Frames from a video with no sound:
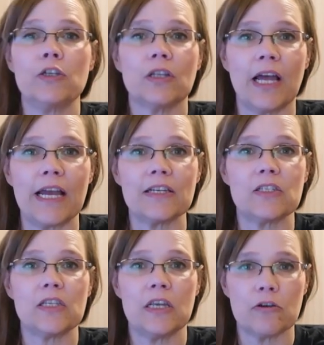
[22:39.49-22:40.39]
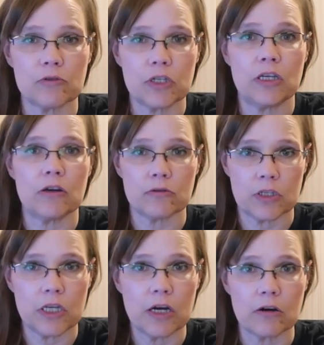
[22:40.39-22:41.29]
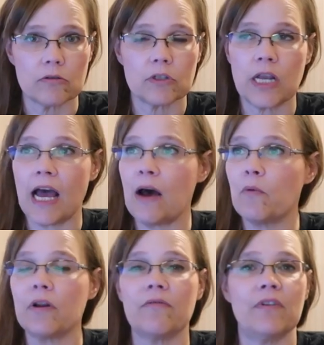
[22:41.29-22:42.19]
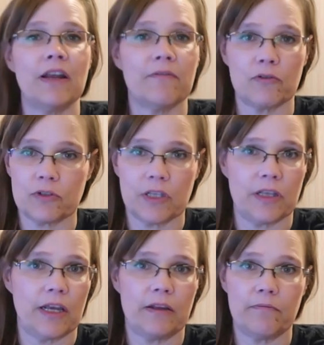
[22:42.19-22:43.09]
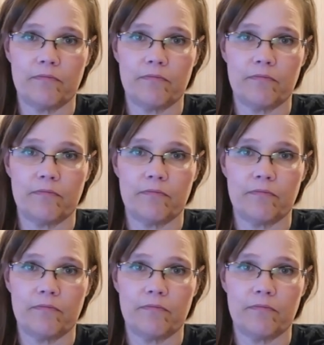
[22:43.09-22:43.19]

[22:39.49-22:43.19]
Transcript: to last years and years and years. Now, I would have never said that